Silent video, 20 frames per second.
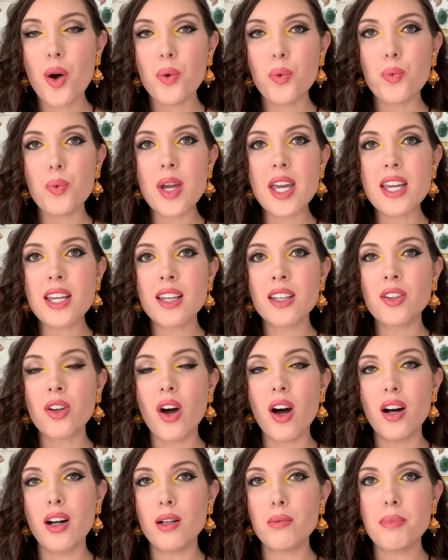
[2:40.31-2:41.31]
we can
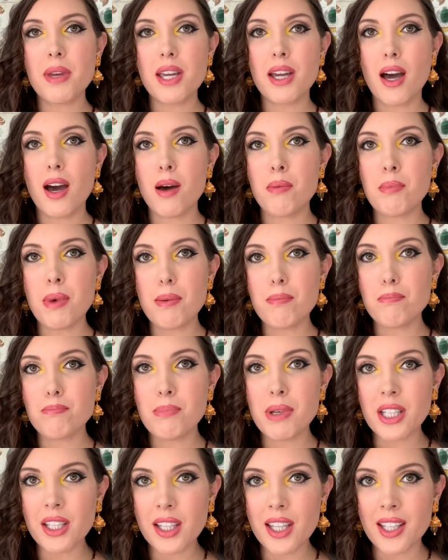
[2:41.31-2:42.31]
all become
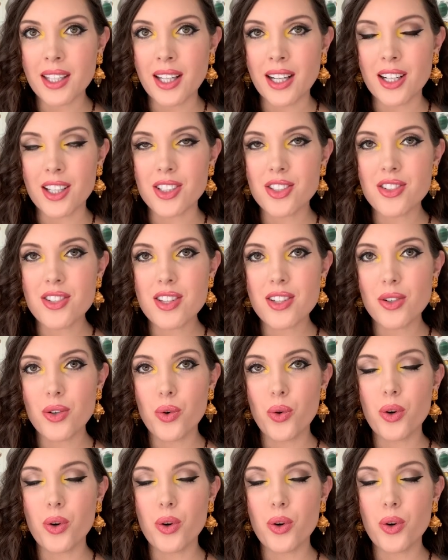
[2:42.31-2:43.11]
billionaires,